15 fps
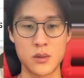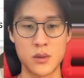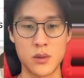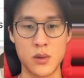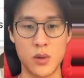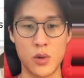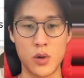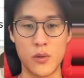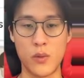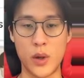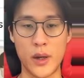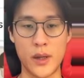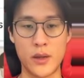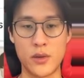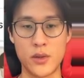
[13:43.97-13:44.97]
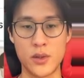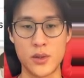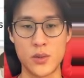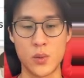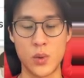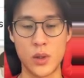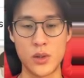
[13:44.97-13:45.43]
Or white can
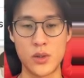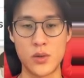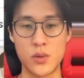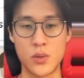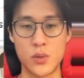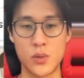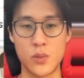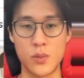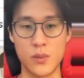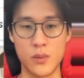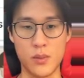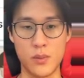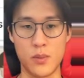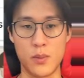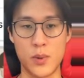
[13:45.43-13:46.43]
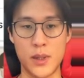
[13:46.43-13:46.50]
just want to play